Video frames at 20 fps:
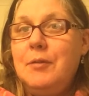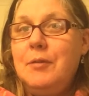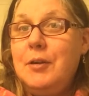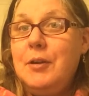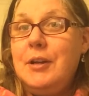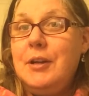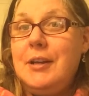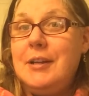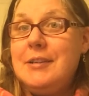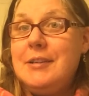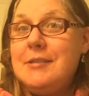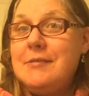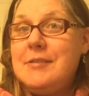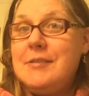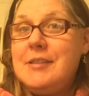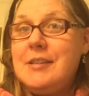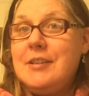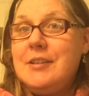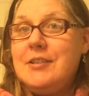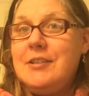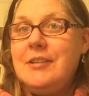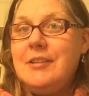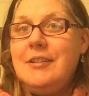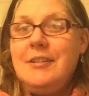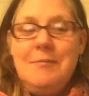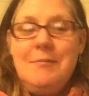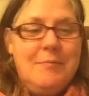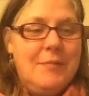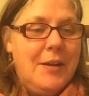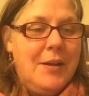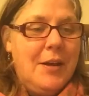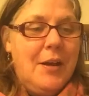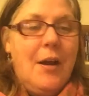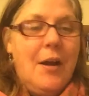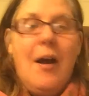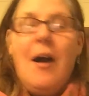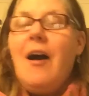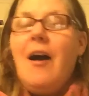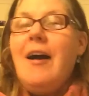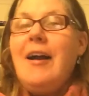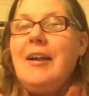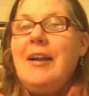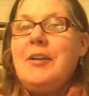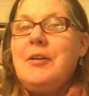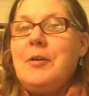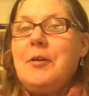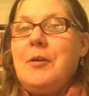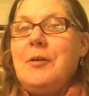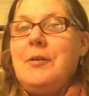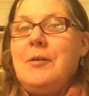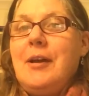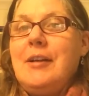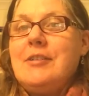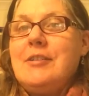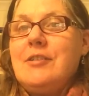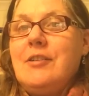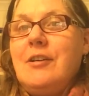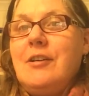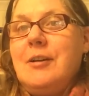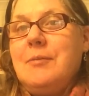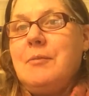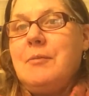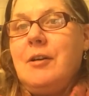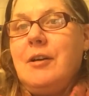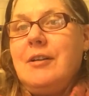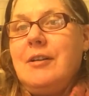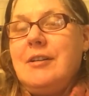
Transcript: 30 years of stitching, I had a go at dyeing